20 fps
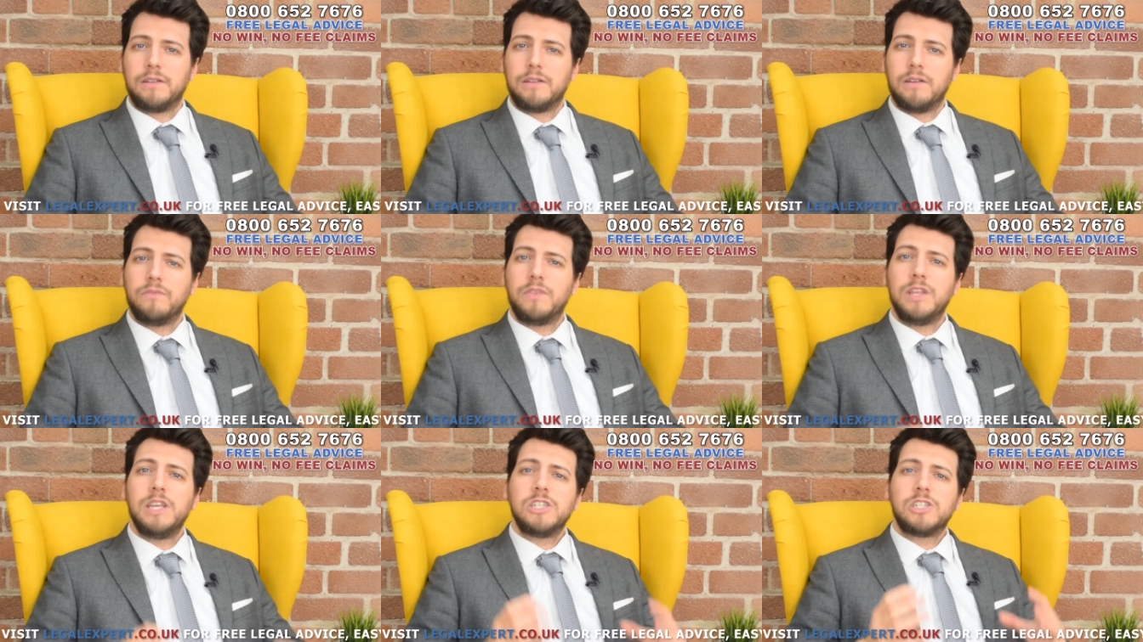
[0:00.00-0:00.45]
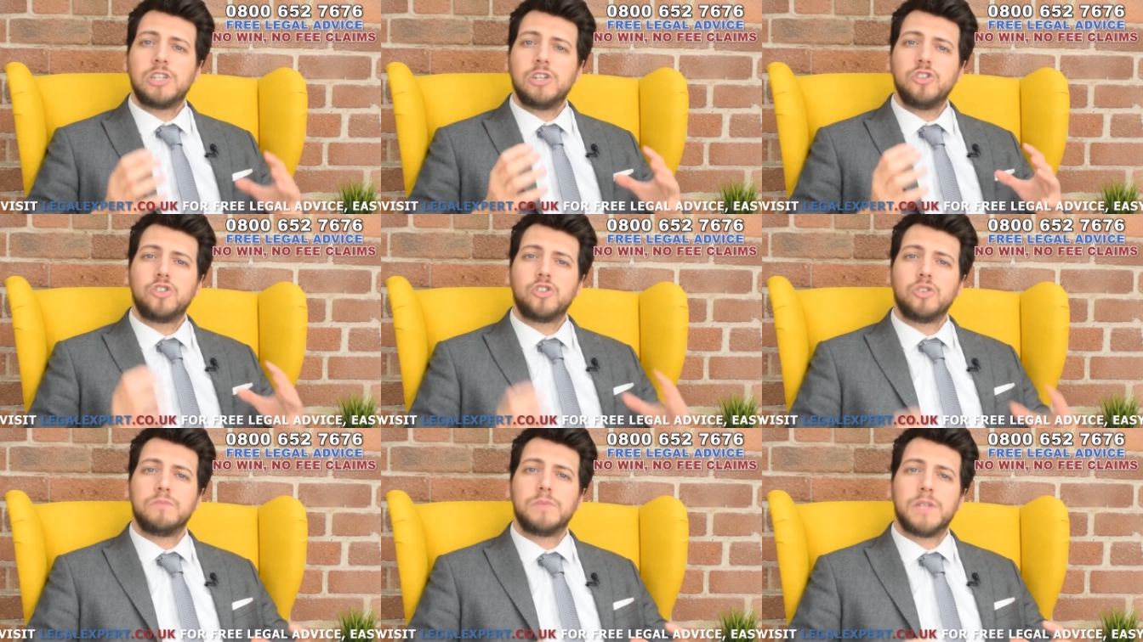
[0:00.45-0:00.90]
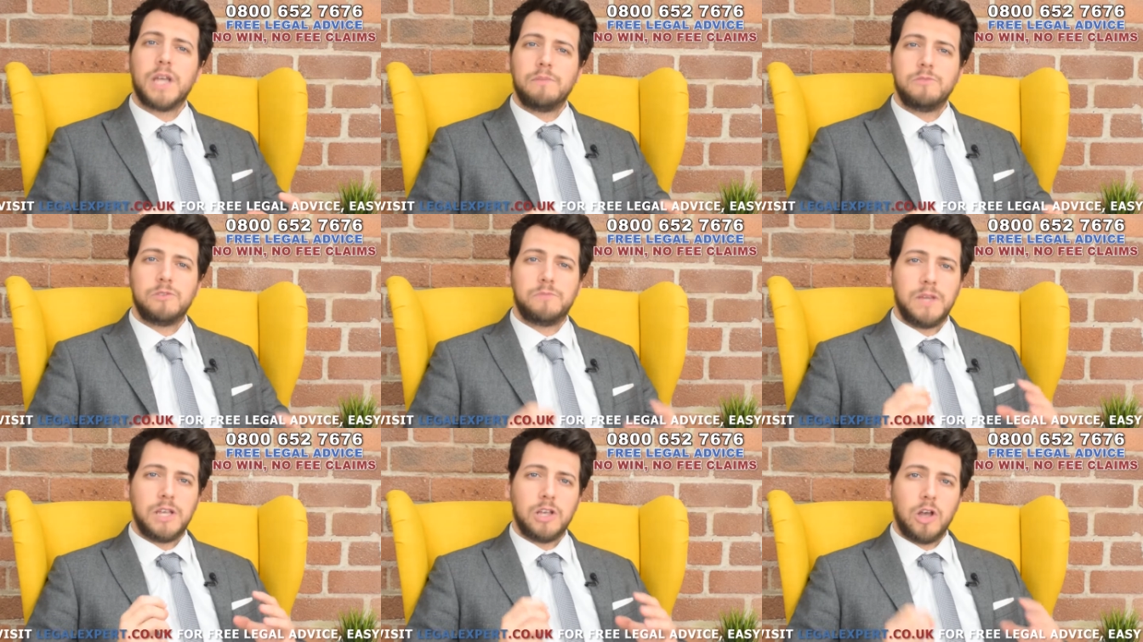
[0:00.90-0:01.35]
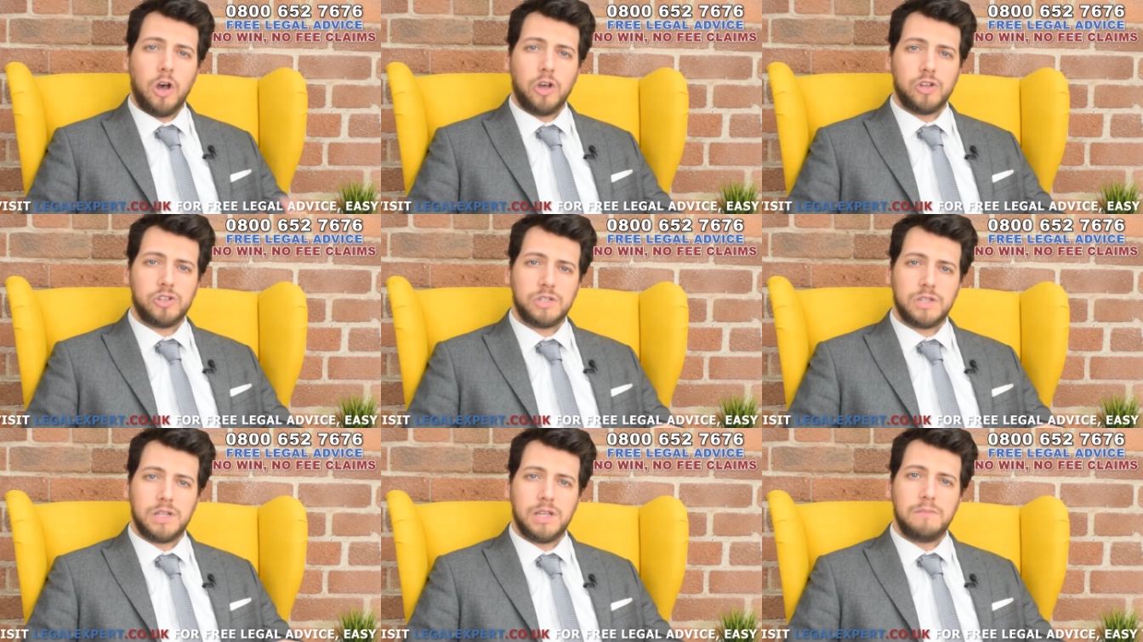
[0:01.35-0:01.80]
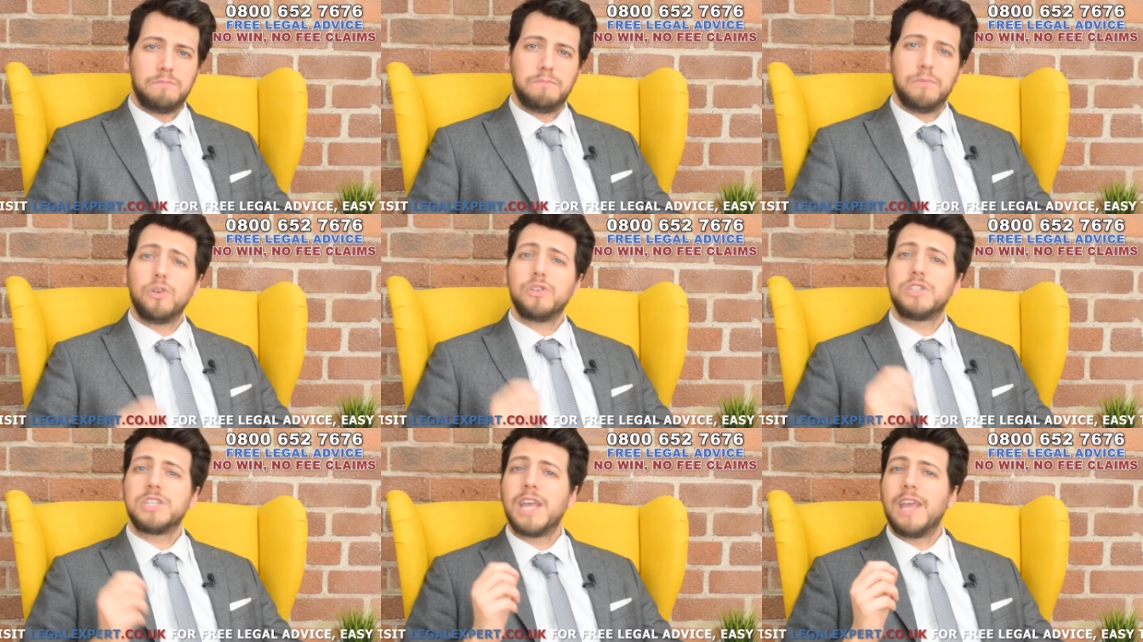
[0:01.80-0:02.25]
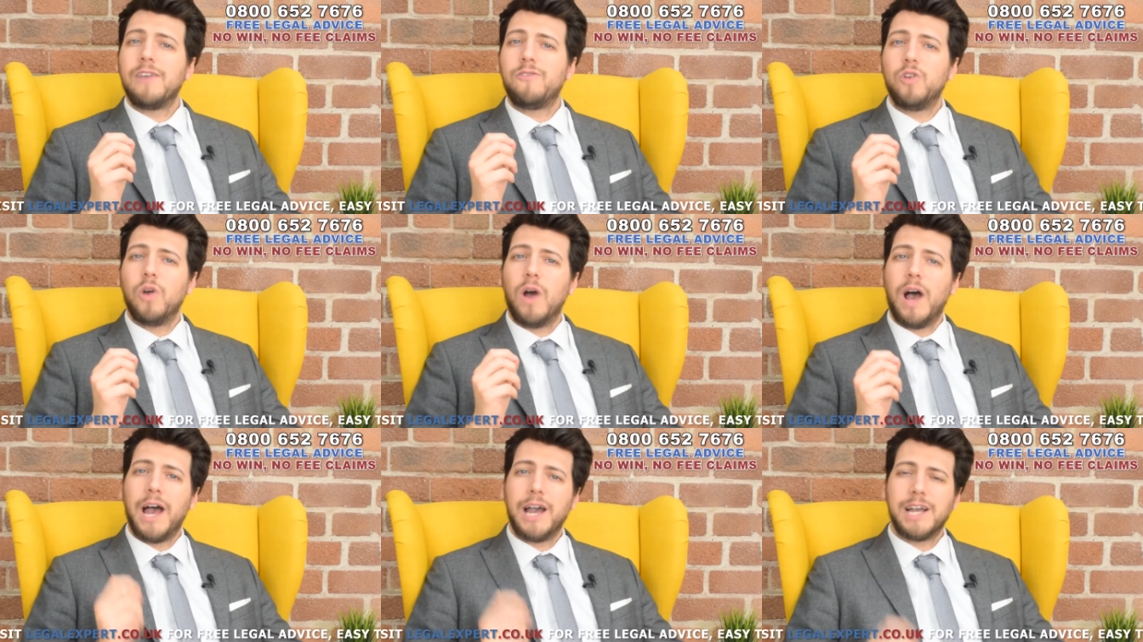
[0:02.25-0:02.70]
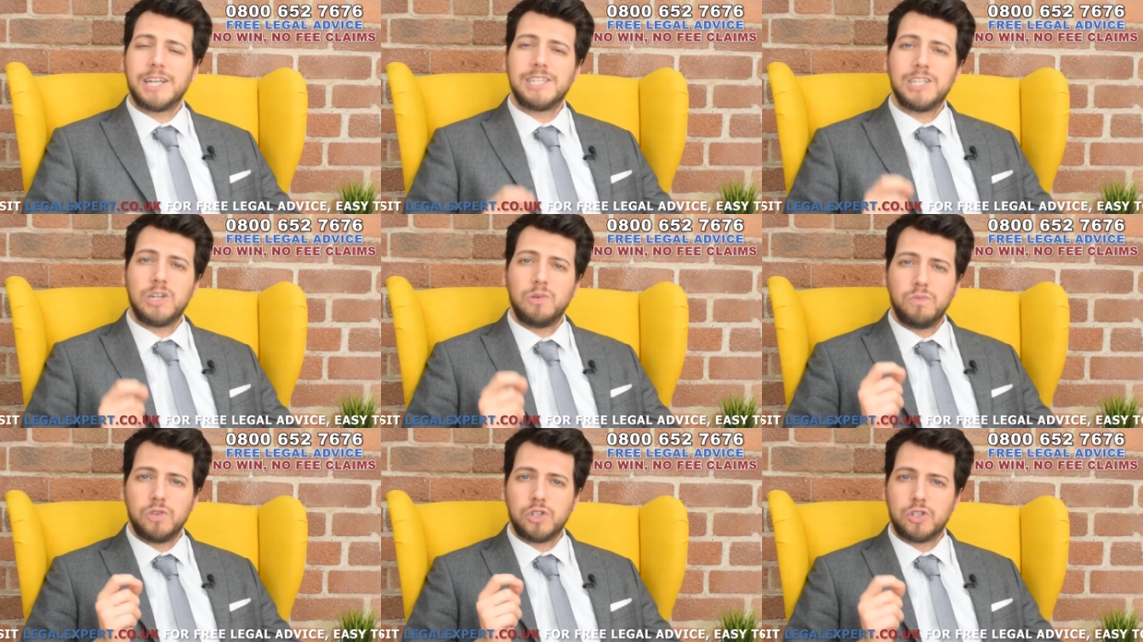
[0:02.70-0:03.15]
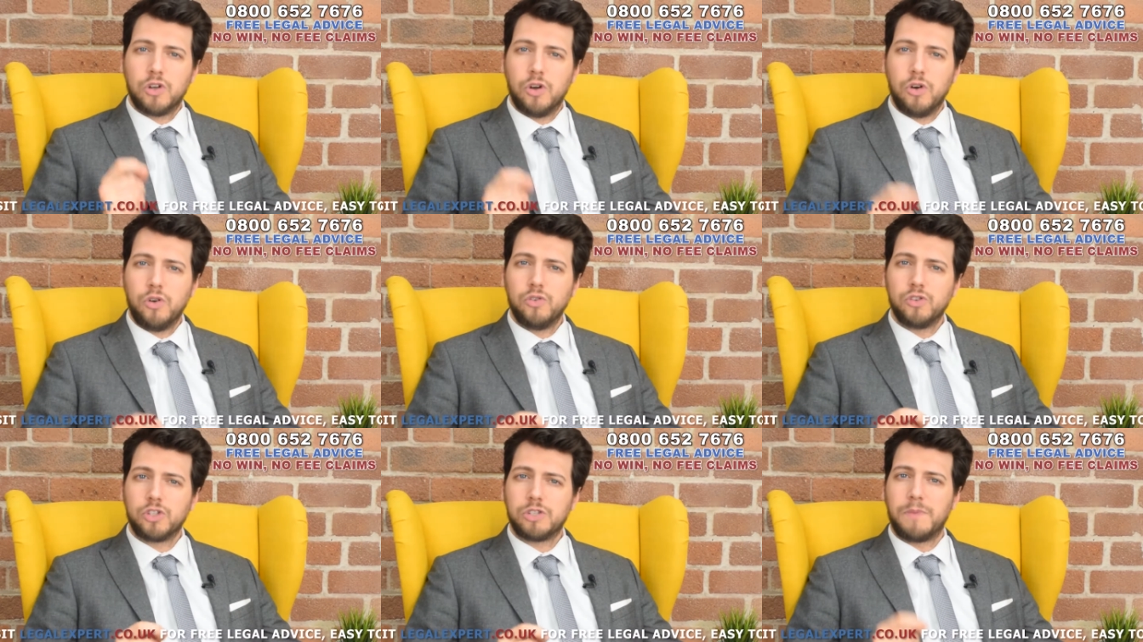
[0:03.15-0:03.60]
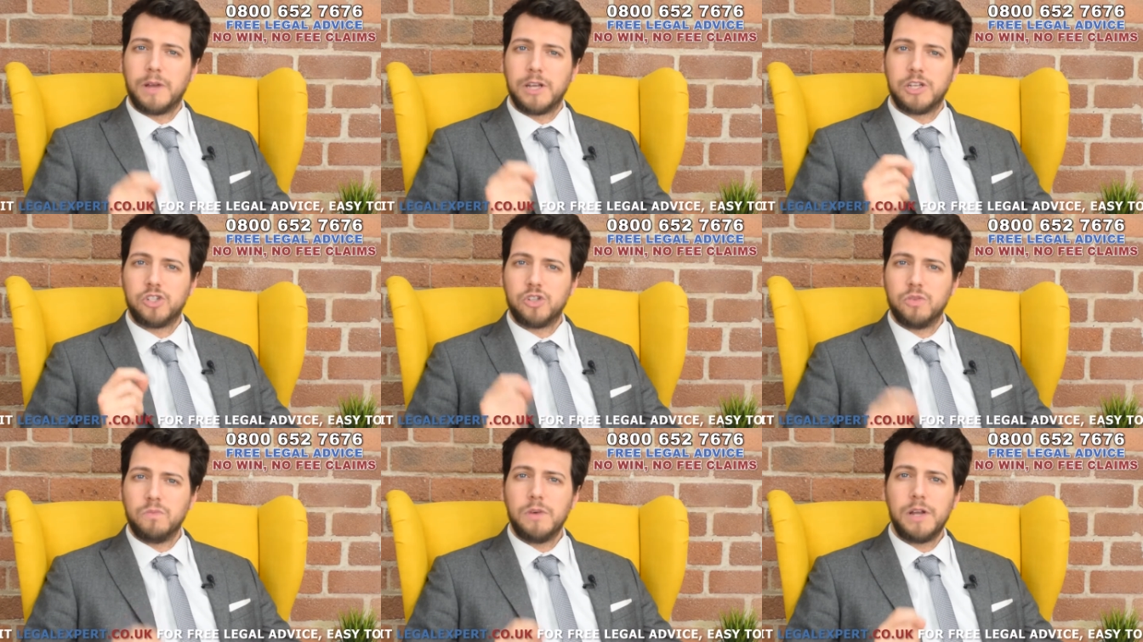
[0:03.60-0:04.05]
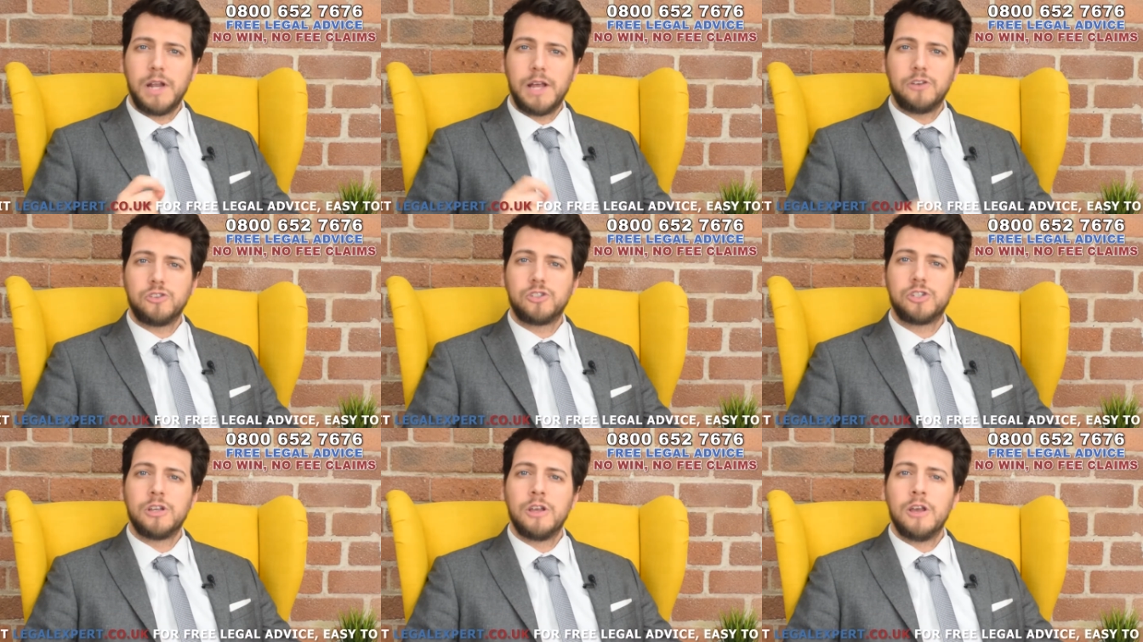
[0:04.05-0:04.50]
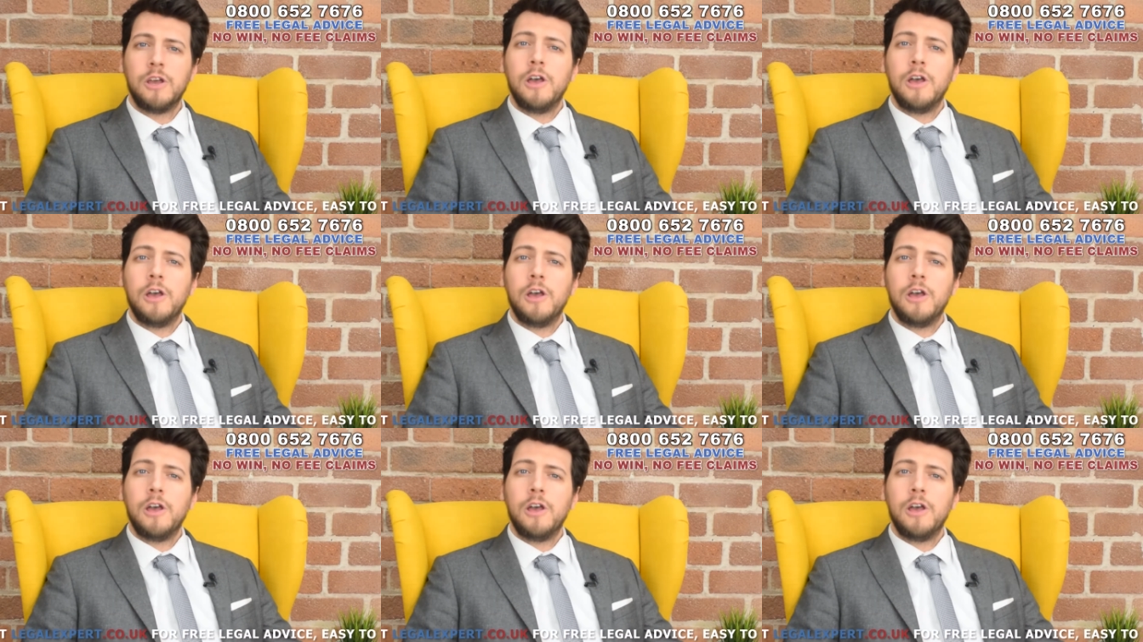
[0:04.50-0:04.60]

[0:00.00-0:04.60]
Now these can sometimes be costly, but if your accident was caused by someone else,